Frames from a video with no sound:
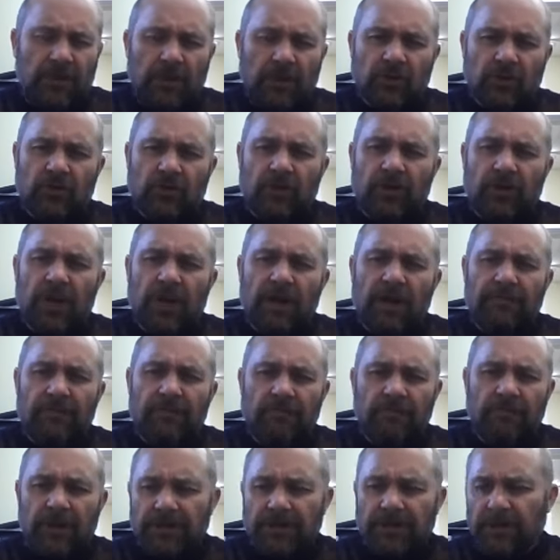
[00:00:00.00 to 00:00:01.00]
So you'll have a
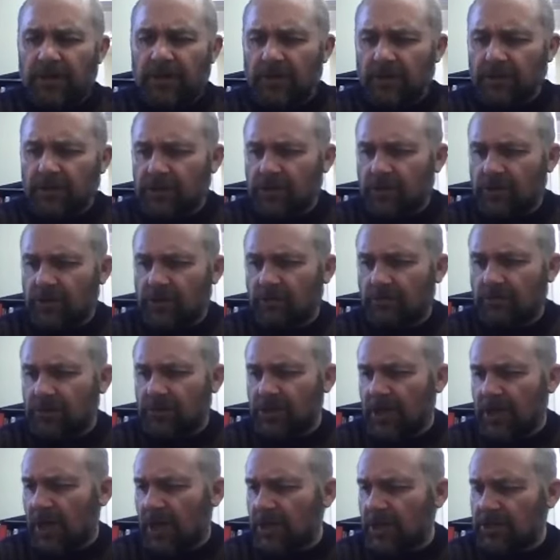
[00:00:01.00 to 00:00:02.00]
residents
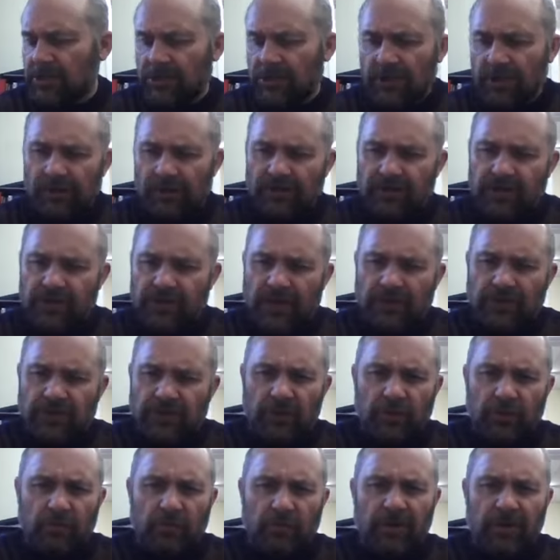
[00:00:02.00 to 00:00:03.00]
association that are set
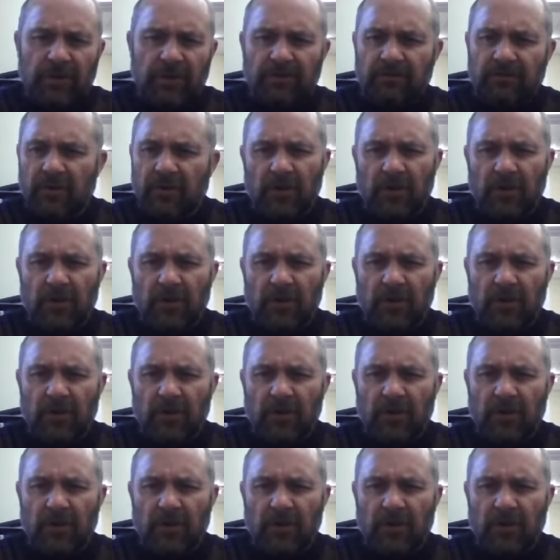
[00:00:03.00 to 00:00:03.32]
up with